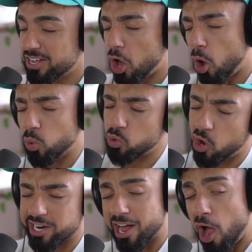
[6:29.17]
All
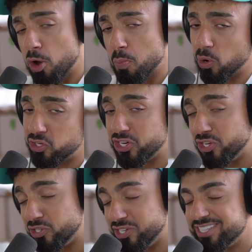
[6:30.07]
right, how much
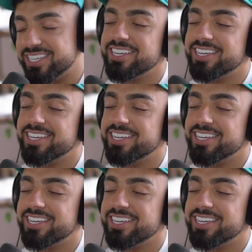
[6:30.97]
is it?